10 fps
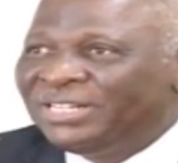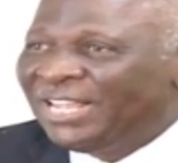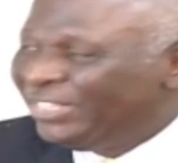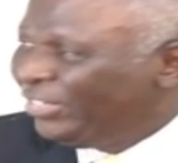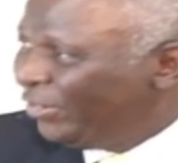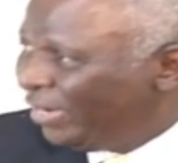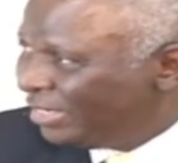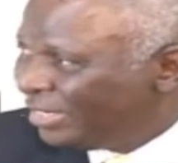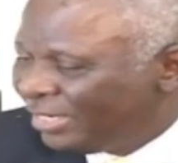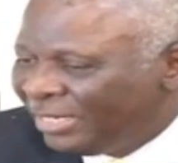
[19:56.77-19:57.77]

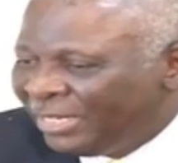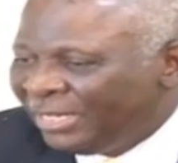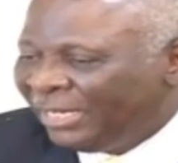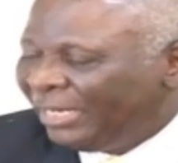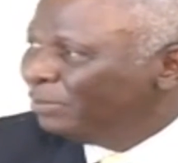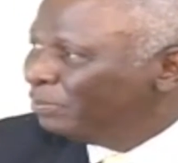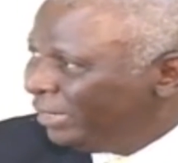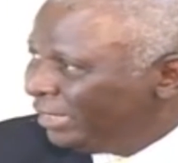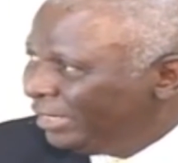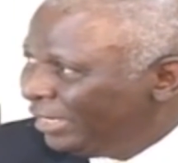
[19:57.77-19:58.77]
Nigerians in
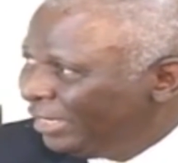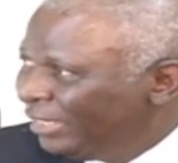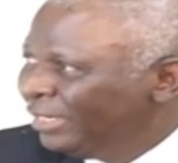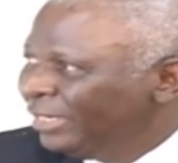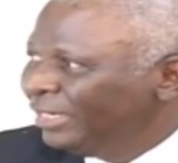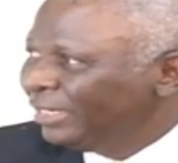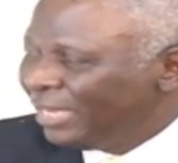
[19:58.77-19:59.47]
Britain, in